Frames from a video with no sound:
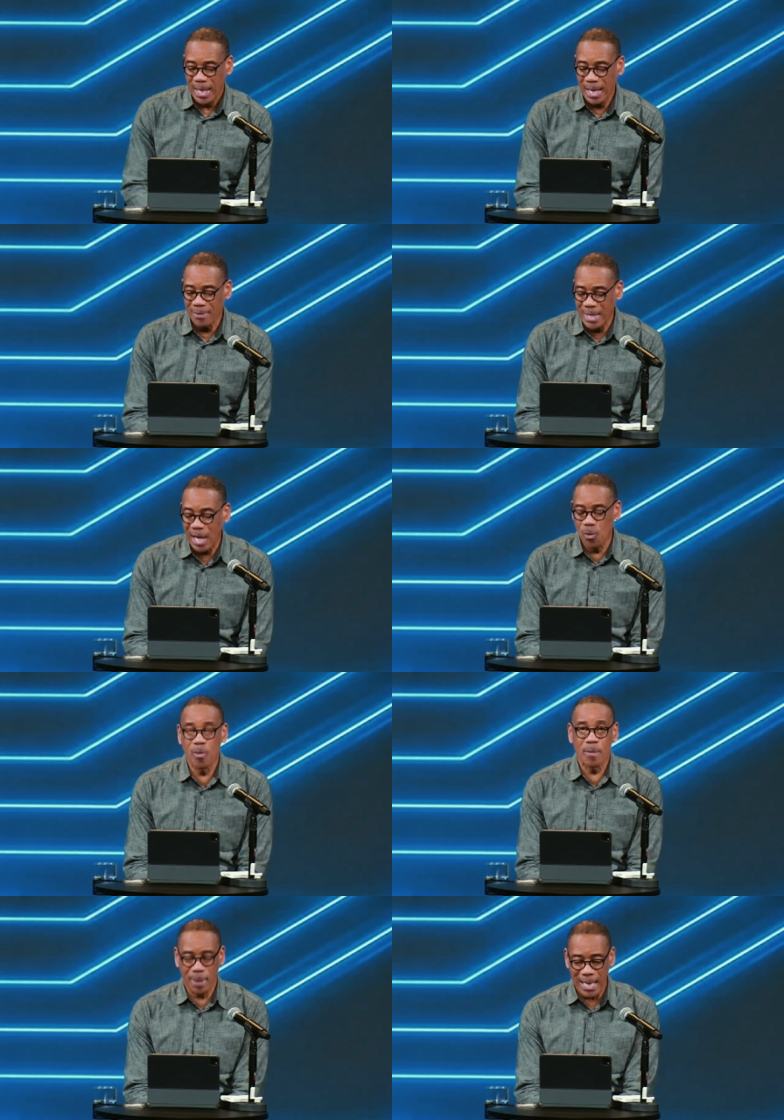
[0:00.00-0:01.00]
And they will
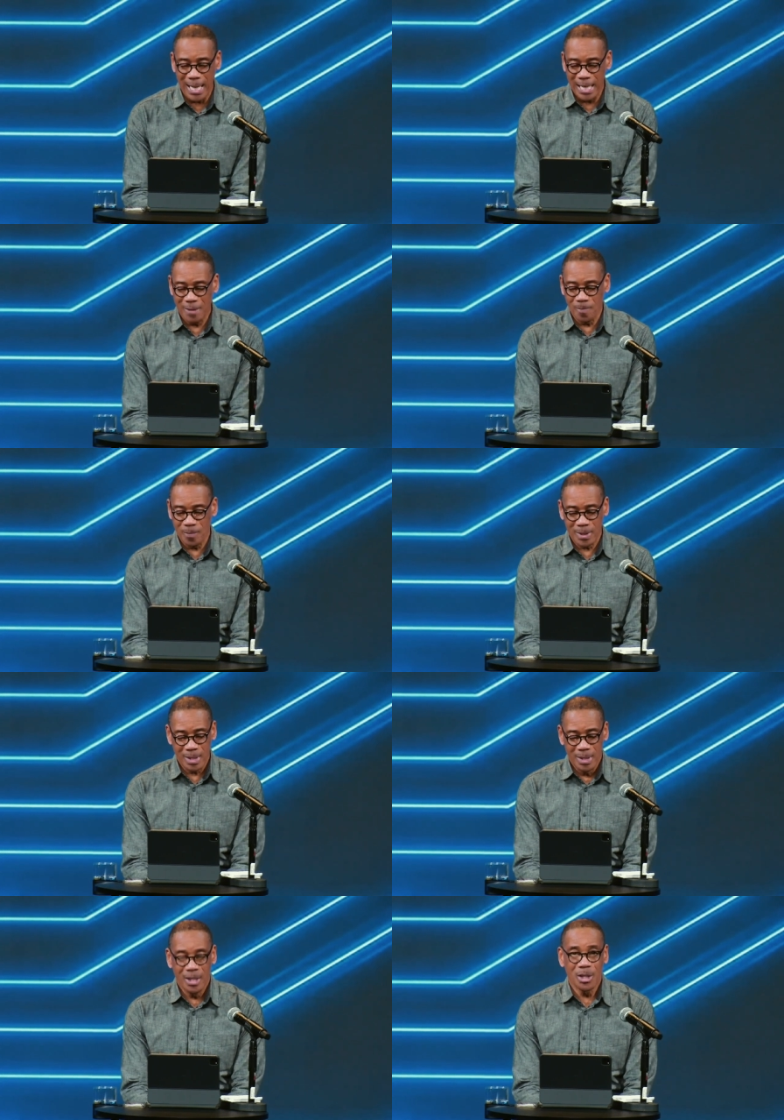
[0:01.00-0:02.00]
reply,
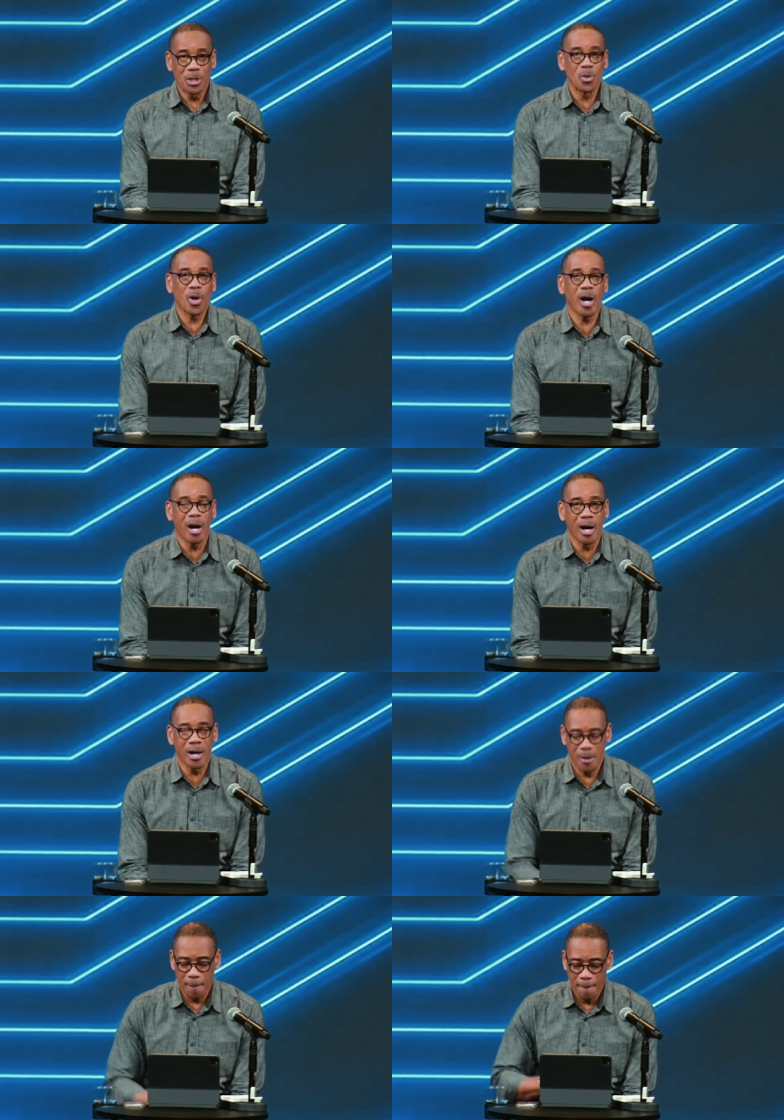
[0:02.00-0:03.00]
You
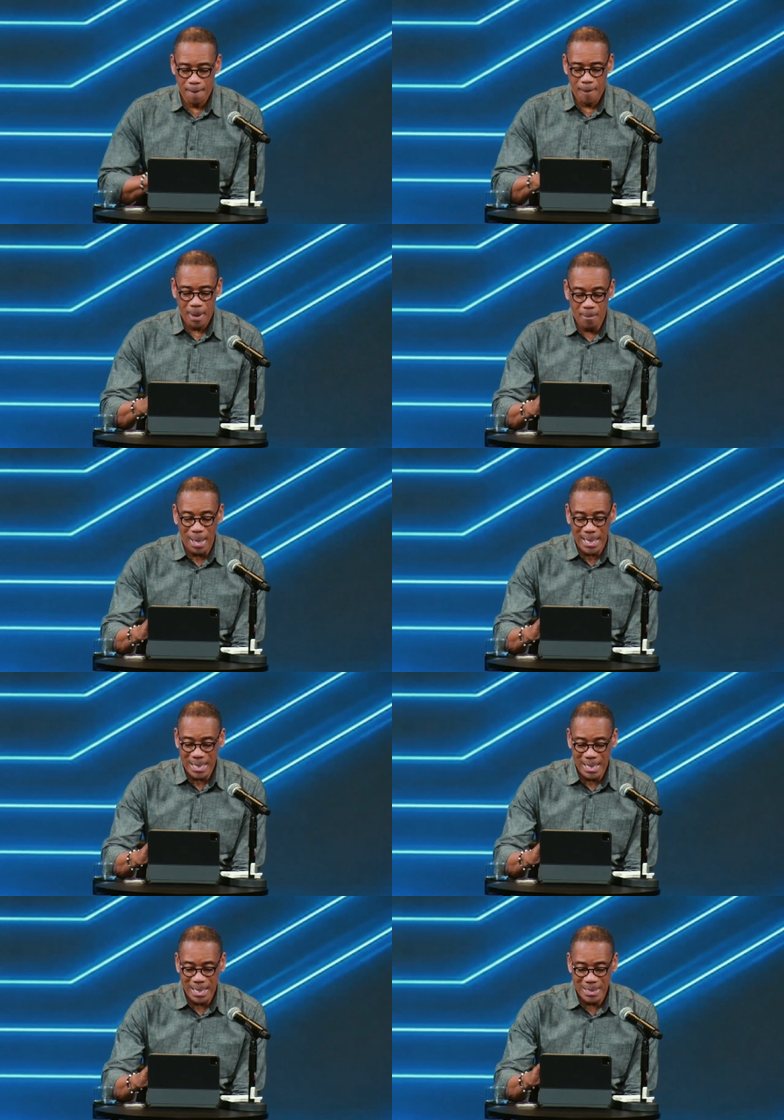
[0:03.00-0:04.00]
are my
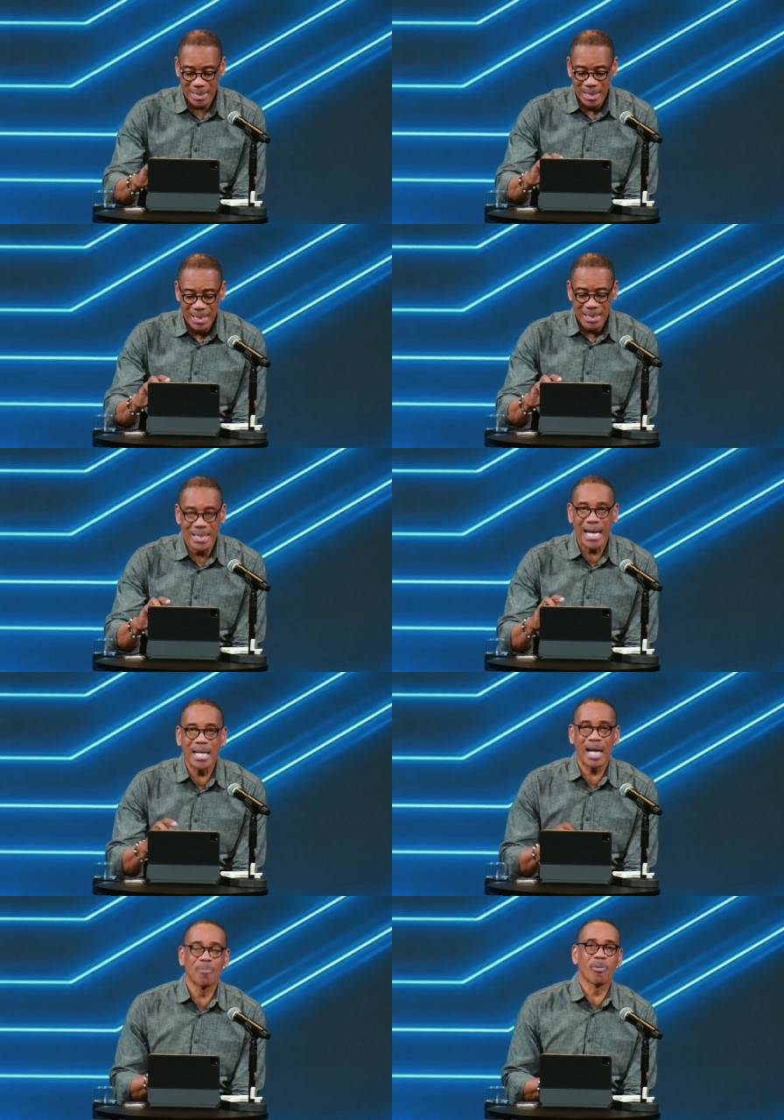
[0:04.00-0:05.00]
God.
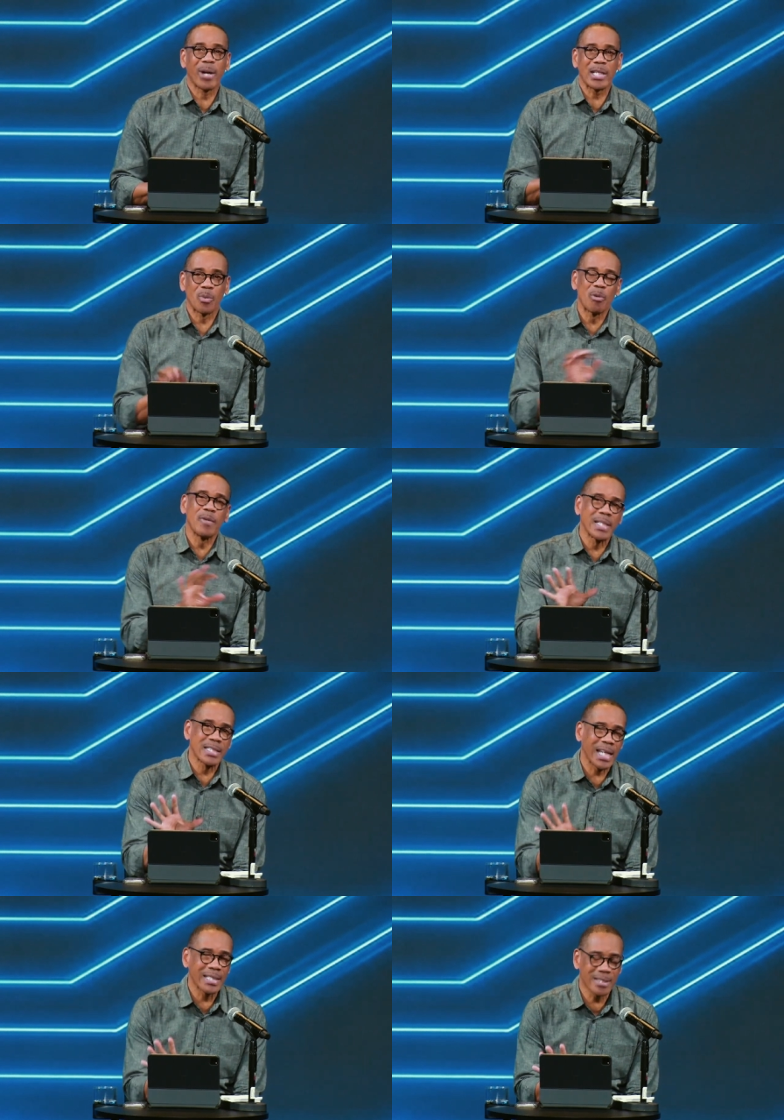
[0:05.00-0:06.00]
Tonight, I pray as we move in
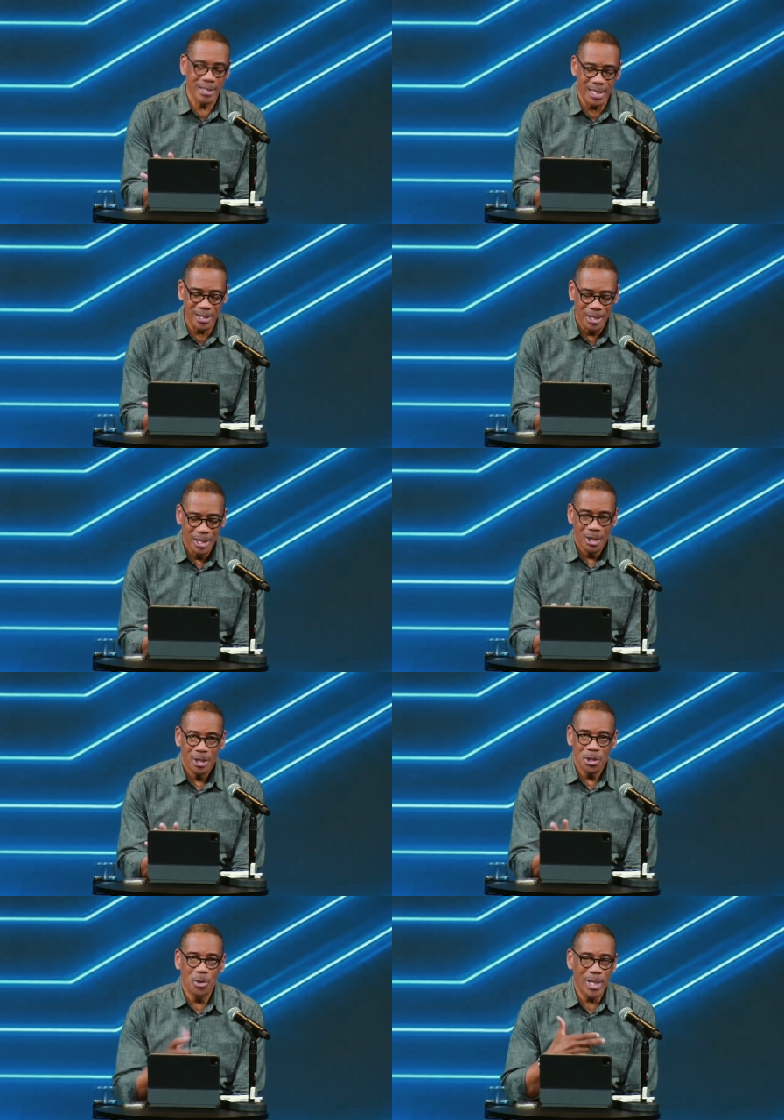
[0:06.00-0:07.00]
this lesson that
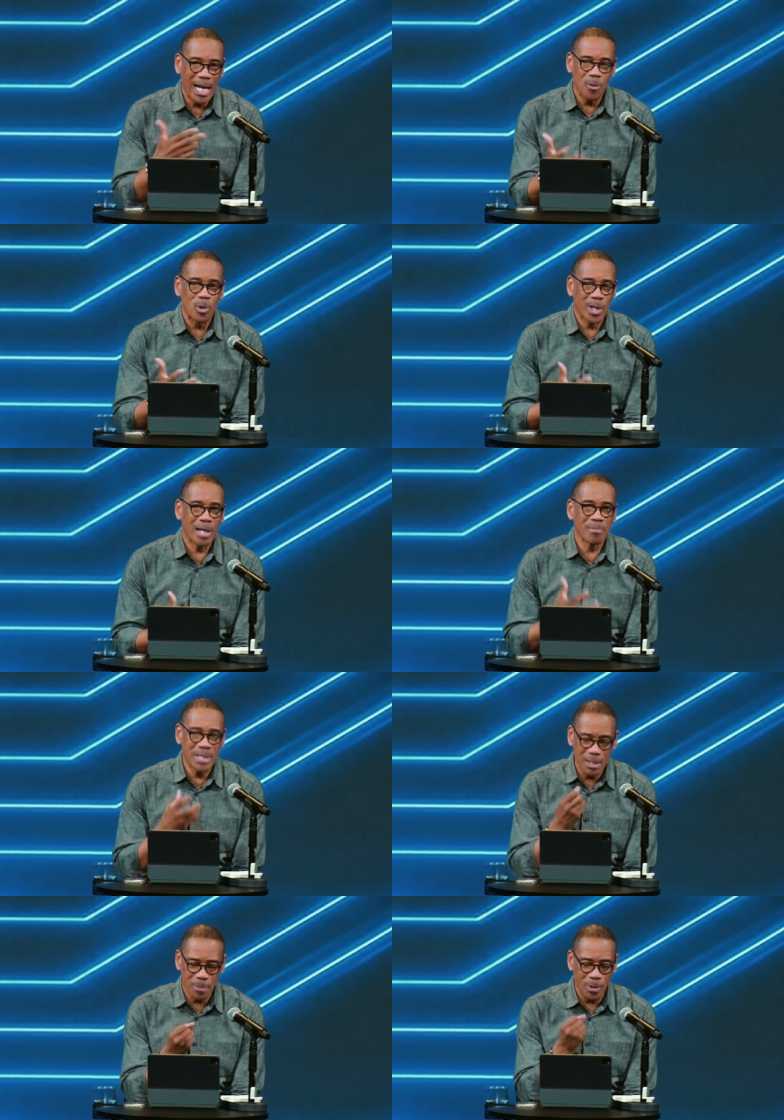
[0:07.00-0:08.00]
you and I will come
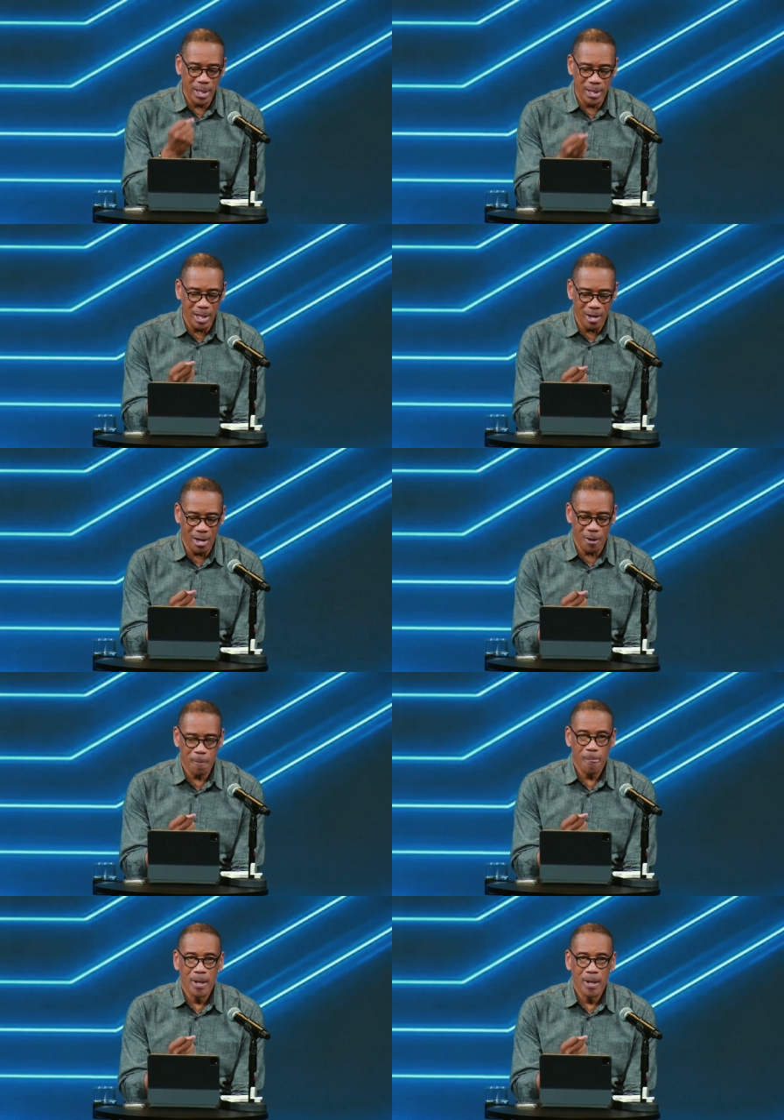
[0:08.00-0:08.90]
deeper in our